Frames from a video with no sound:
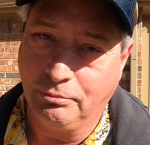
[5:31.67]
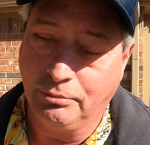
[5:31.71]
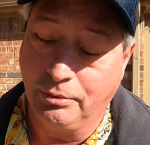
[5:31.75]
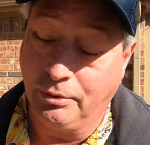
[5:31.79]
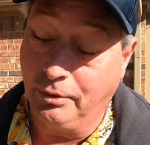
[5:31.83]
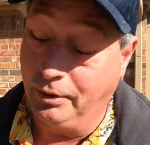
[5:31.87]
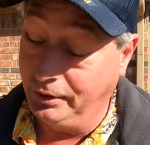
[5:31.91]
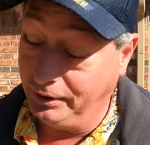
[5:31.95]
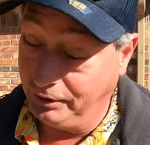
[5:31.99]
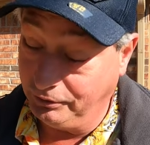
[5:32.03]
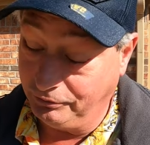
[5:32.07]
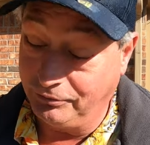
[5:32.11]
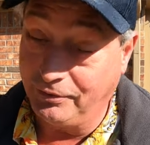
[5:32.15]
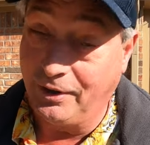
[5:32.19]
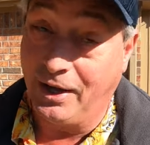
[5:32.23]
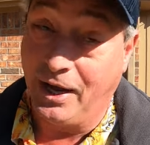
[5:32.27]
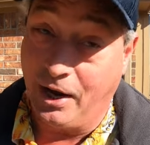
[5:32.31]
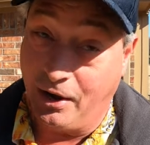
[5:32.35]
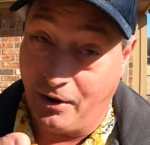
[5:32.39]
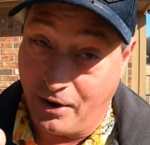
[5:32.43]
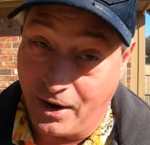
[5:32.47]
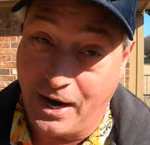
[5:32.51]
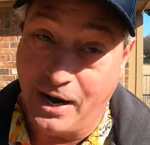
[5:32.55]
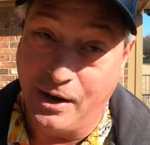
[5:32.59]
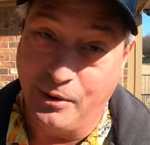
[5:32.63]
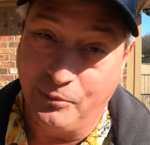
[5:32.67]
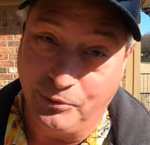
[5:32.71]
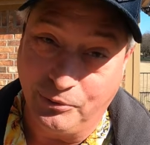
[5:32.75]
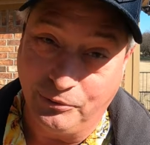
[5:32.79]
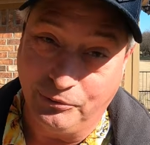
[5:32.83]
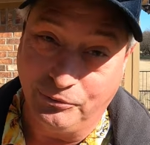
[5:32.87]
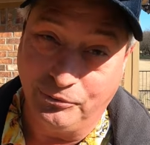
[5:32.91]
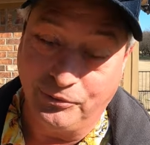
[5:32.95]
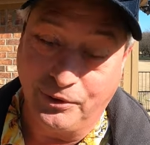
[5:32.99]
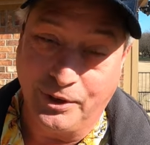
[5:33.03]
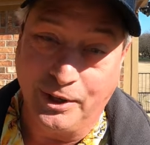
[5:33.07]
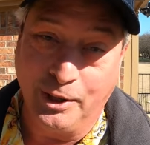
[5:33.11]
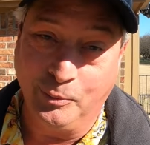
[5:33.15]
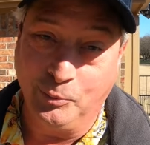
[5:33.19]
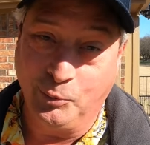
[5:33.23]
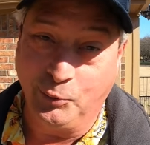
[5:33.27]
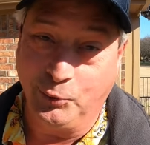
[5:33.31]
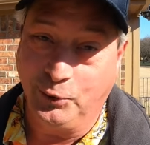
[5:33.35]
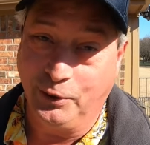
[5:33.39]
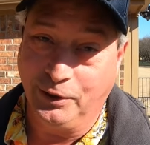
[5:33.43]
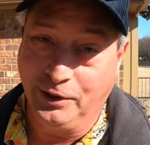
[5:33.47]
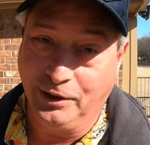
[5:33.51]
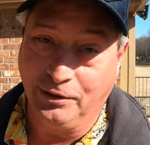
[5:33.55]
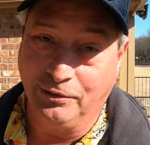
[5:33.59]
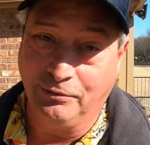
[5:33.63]
or at least how I was able
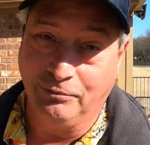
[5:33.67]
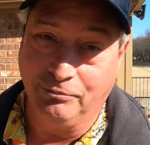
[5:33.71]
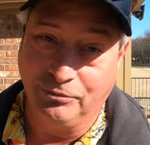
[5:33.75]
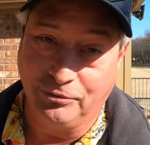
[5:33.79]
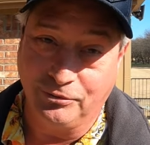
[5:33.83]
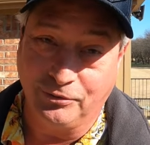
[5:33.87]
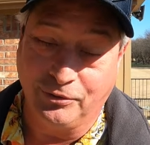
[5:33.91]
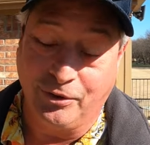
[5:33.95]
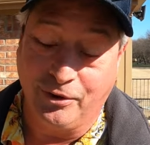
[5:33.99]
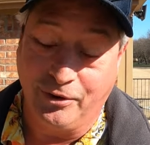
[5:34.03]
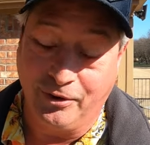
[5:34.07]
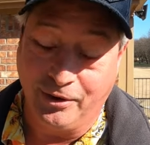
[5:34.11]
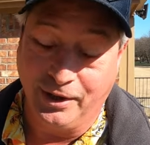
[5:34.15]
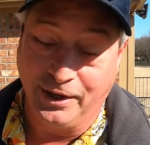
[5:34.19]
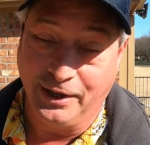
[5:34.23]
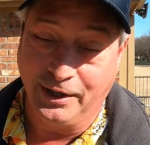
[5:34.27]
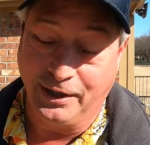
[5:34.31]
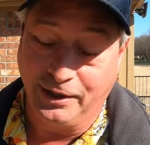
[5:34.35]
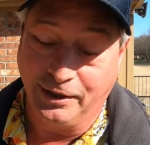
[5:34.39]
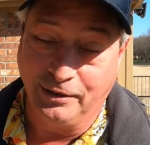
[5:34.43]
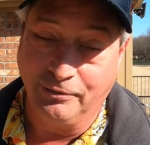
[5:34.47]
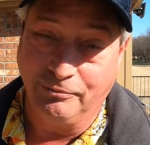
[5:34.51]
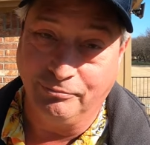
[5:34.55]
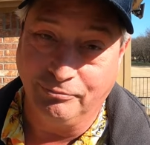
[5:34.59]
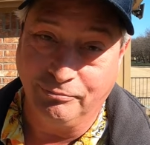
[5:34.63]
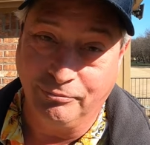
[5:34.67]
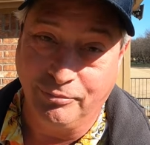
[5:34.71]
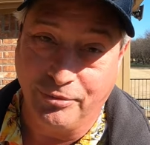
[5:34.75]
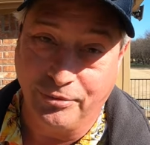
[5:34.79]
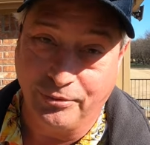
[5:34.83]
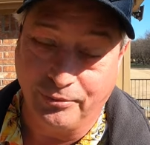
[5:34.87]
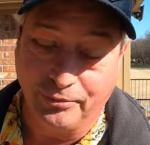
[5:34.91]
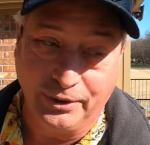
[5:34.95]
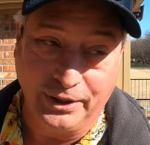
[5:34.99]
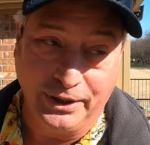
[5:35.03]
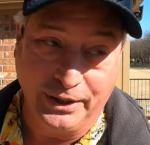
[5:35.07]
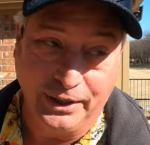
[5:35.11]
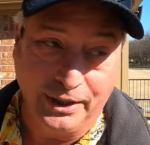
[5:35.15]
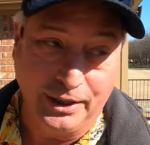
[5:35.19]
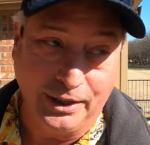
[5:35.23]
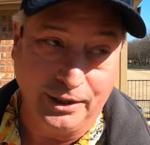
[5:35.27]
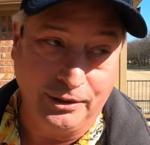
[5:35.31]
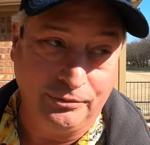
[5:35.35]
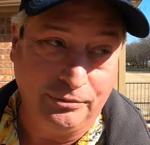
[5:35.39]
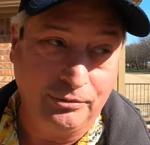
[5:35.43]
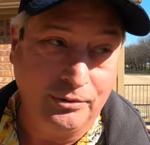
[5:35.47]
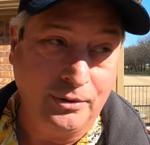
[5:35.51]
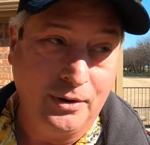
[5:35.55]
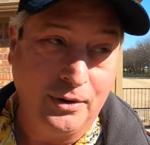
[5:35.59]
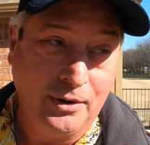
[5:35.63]
to get Starlink in three
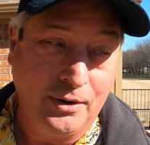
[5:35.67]
days.